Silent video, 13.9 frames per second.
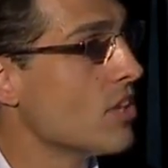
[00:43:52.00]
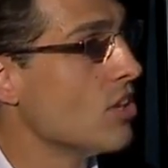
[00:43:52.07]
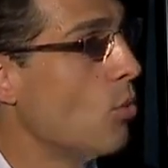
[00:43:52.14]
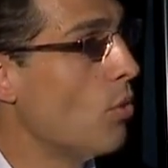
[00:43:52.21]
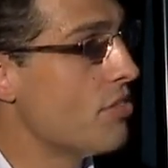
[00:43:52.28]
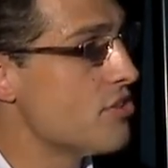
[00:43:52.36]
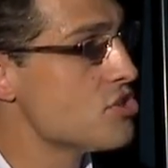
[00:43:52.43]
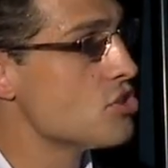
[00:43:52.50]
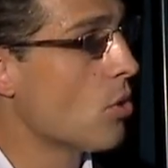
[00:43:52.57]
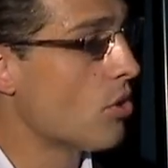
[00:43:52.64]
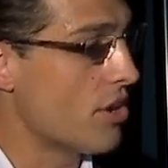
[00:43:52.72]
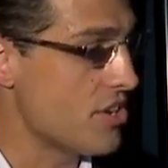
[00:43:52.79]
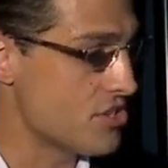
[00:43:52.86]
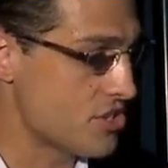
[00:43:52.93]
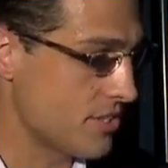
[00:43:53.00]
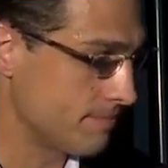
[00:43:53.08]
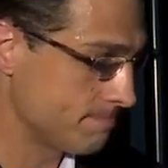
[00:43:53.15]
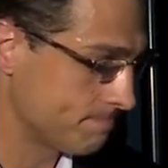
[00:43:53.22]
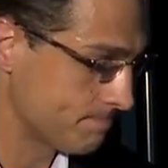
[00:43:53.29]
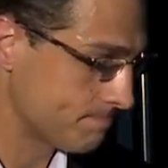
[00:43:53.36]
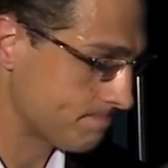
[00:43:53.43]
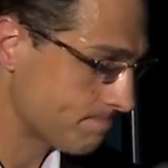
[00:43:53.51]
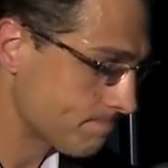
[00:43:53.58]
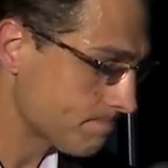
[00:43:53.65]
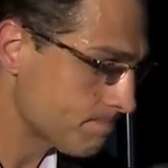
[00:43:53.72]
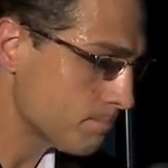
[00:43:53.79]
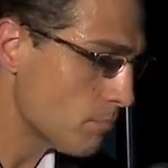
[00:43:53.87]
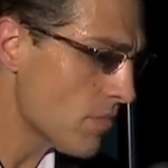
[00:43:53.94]
with the stories?
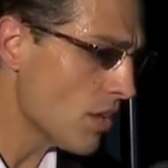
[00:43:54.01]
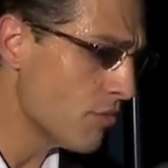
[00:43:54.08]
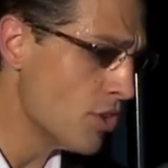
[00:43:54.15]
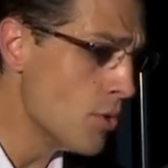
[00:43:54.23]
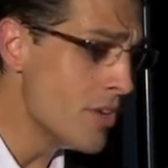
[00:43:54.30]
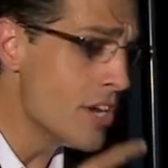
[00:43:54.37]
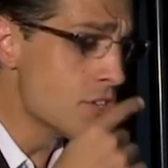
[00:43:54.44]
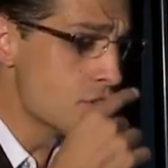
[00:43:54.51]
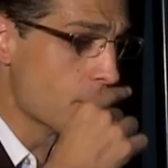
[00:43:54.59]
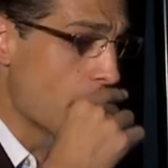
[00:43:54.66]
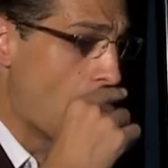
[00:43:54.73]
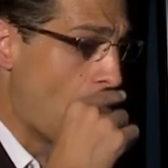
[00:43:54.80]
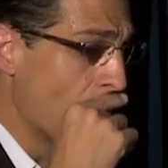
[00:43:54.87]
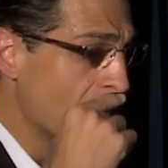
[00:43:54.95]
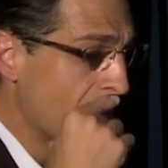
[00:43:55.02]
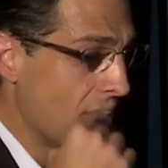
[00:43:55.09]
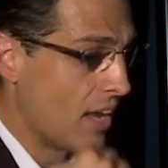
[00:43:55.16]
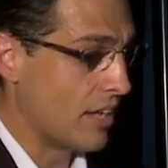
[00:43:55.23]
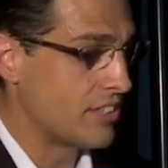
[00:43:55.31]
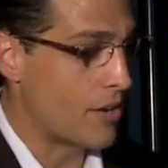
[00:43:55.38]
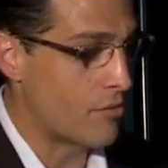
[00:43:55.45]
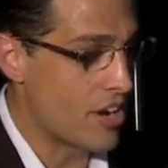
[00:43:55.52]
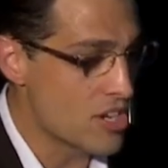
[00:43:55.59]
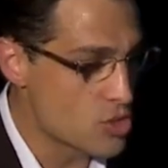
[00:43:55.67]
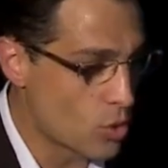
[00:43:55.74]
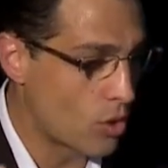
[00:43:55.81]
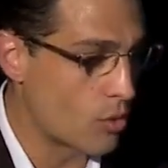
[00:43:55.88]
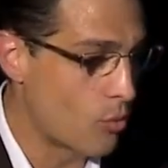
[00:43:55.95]
A few years ago, a
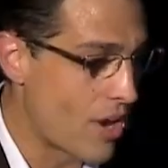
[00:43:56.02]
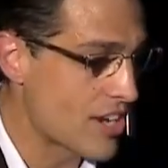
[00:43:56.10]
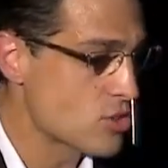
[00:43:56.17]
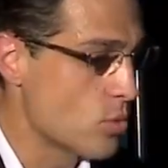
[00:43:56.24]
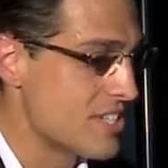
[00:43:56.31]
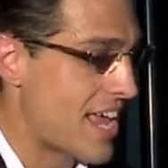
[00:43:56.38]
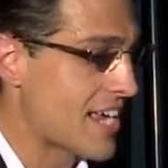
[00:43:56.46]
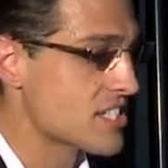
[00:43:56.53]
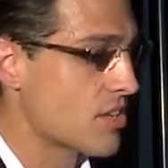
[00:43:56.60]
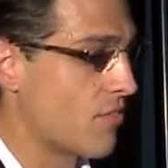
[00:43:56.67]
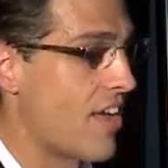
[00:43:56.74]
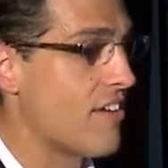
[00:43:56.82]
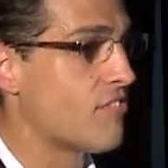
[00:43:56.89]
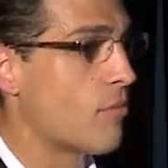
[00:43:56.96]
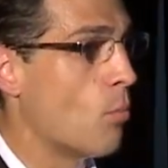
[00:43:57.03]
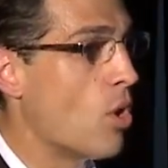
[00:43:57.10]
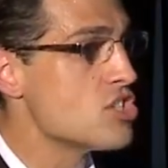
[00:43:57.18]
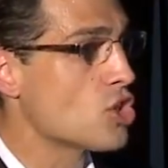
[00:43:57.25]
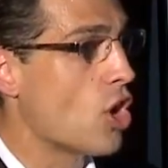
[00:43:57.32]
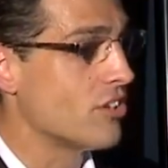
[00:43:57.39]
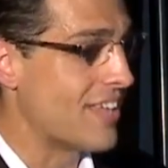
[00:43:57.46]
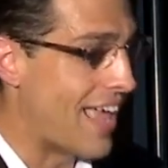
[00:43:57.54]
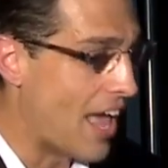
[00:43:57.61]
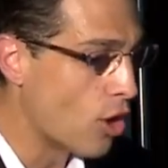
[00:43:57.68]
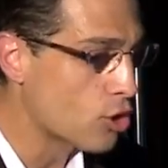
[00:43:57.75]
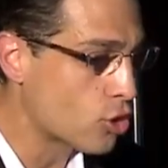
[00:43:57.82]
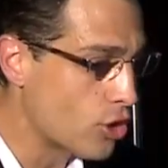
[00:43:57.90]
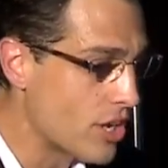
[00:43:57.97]
Tyrannosaurus Rex was excavated from what is called the
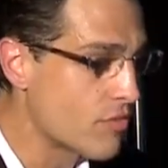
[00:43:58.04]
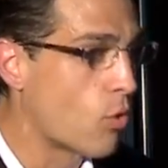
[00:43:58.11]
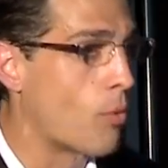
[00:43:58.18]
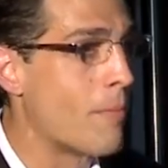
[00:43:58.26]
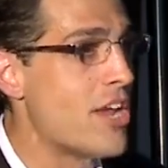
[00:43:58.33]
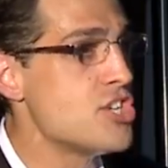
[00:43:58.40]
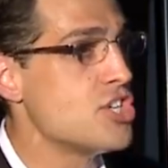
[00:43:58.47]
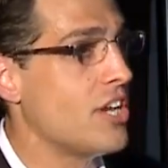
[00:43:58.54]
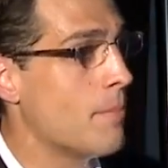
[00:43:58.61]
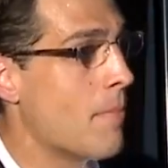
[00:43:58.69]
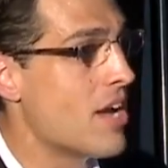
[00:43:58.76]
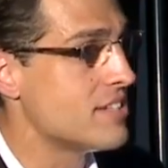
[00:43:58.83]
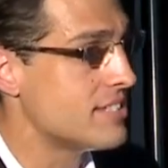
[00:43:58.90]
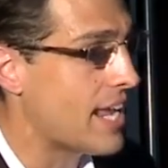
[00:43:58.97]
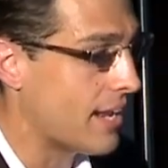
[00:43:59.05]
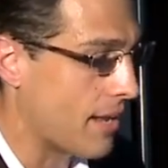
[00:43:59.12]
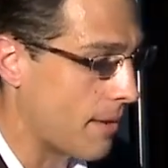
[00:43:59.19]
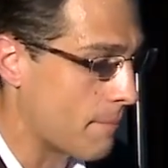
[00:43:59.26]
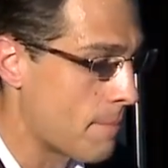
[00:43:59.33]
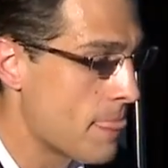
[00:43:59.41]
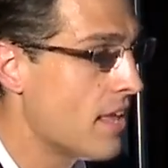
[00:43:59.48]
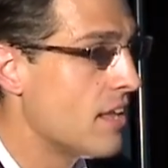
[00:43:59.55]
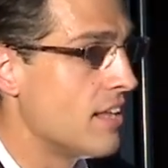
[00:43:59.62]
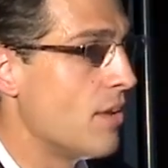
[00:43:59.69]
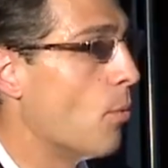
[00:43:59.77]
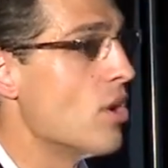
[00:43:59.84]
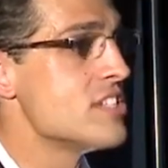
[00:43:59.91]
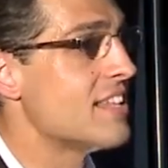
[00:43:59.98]
Hell Creek Formation in Montana. It
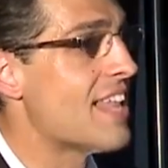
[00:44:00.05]
wasn't